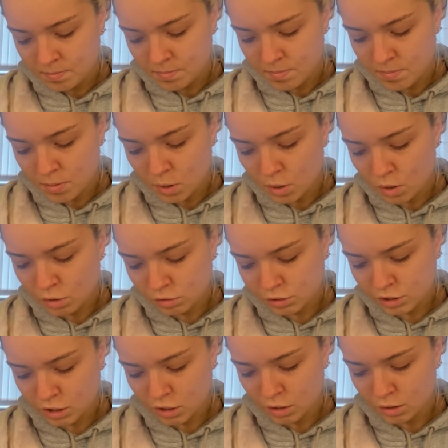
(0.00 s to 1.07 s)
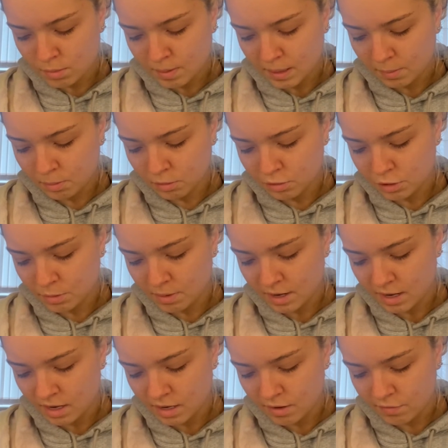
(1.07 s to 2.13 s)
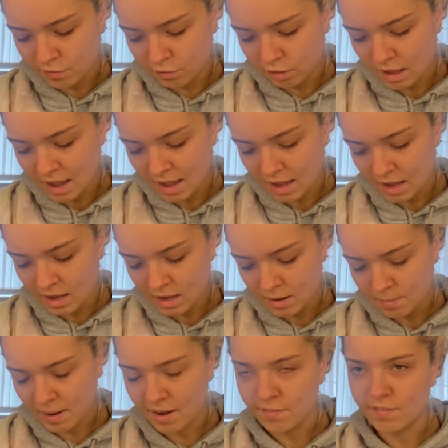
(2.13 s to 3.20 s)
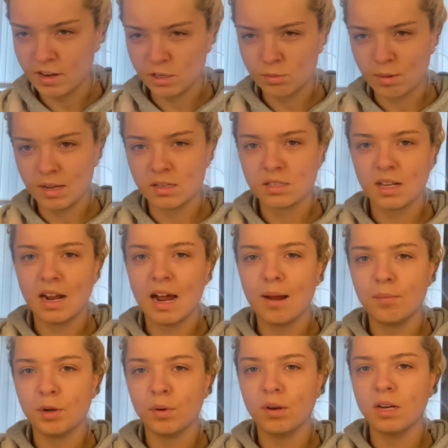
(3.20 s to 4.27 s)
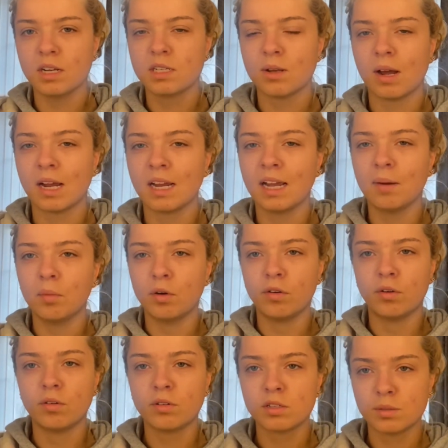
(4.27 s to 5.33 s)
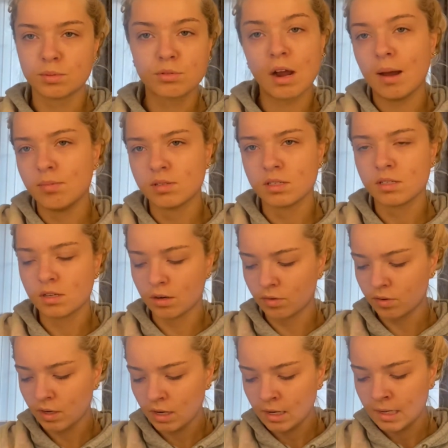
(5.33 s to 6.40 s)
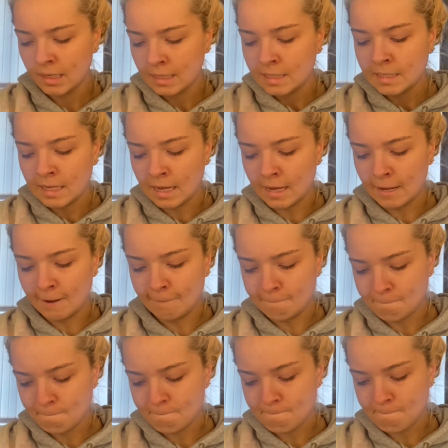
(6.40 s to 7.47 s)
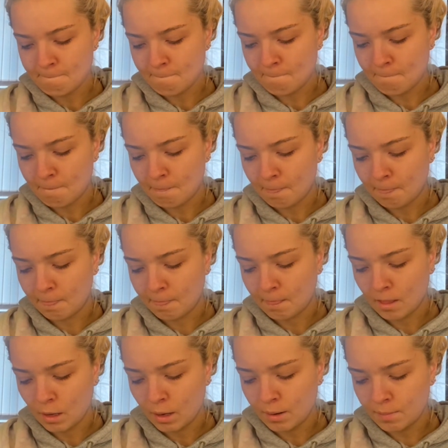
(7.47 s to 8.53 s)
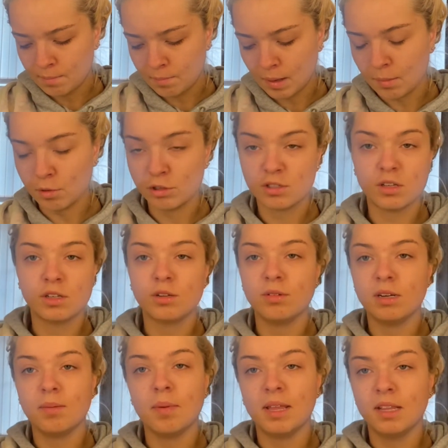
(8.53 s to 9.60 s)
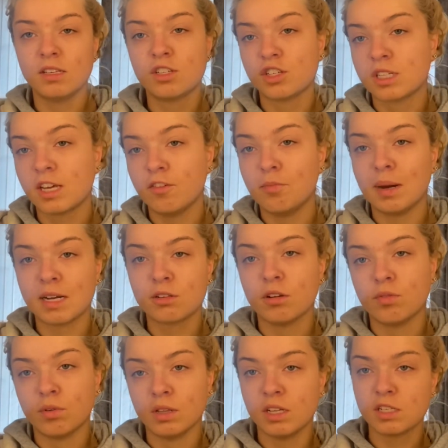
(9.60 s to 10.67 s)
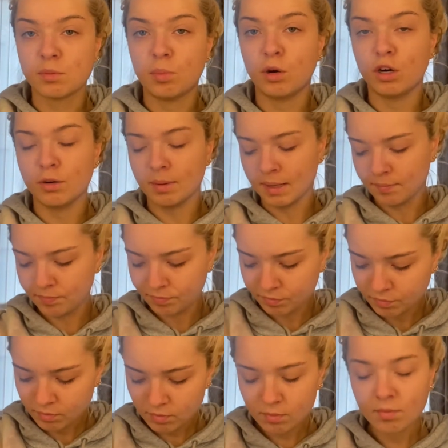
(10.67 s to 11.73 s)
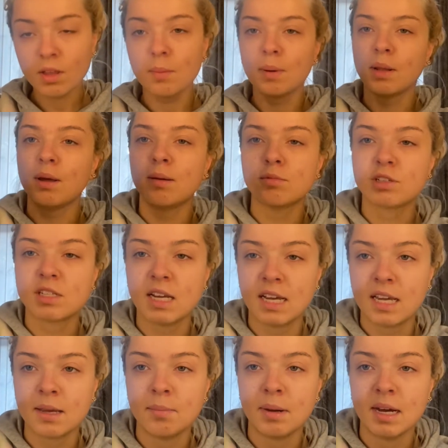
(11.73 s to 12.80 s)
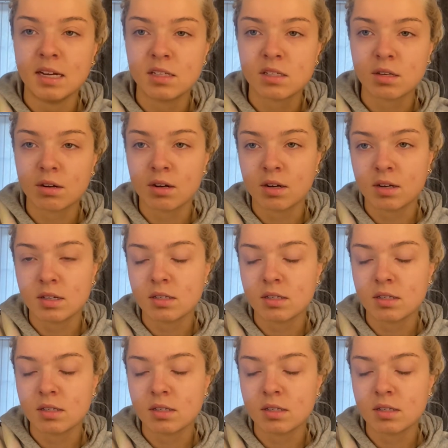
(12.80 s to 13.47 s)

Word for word: but also people do it for their benefit as well so like, i'm doing it so i can get more subscribers and stuff um but i'm also doing it mainly to just give back to everyone that supported me by the way i'm just taking my sun